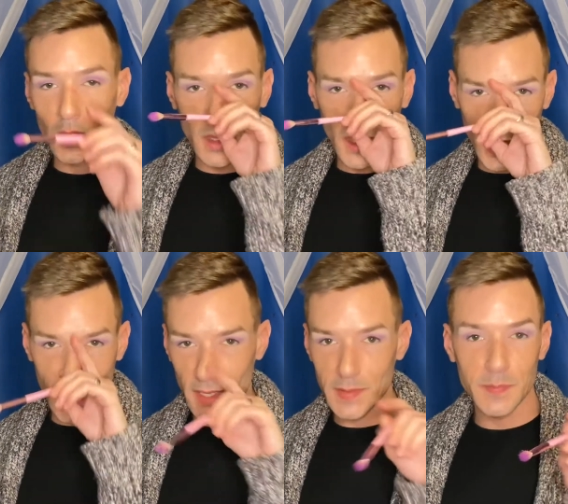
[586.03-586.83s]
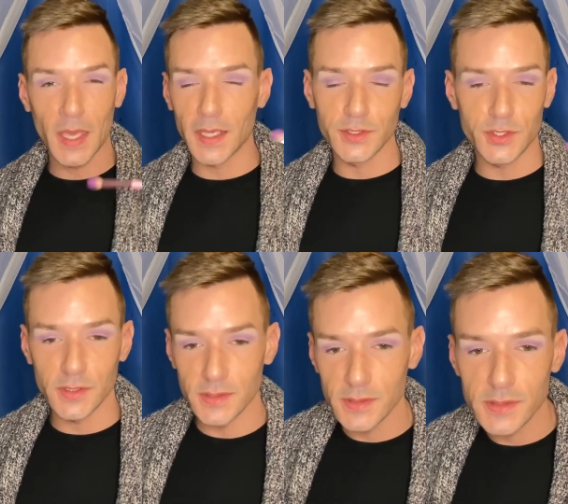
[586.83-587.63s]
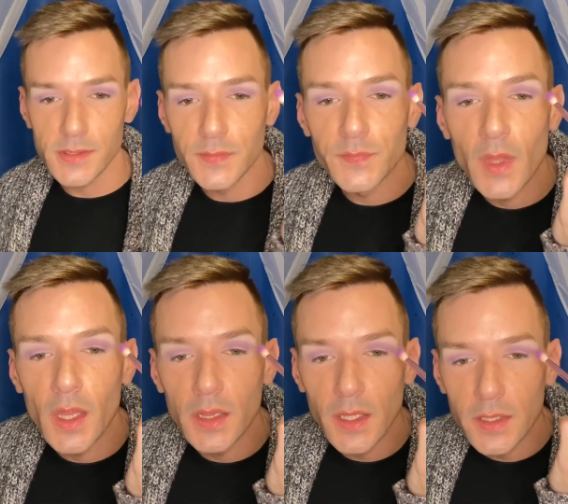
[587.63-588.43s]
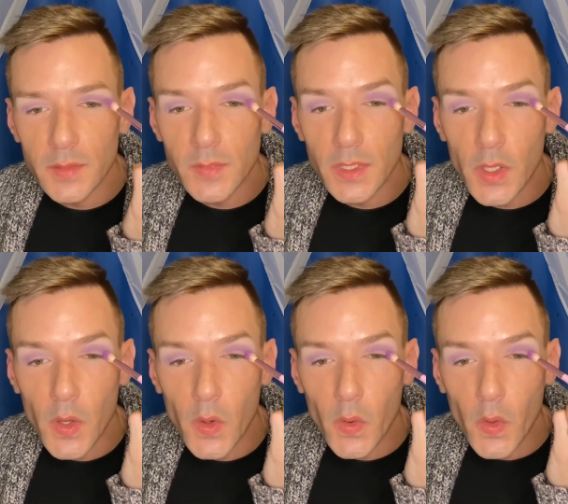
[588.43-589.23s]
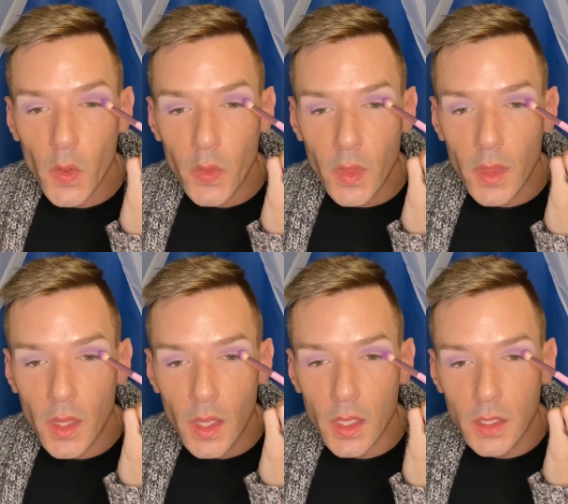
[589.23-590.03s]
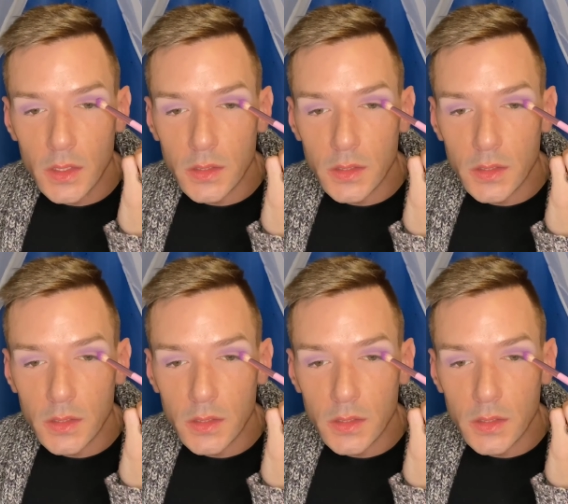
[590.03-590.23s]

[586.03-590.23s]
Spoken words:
and pages letting me know that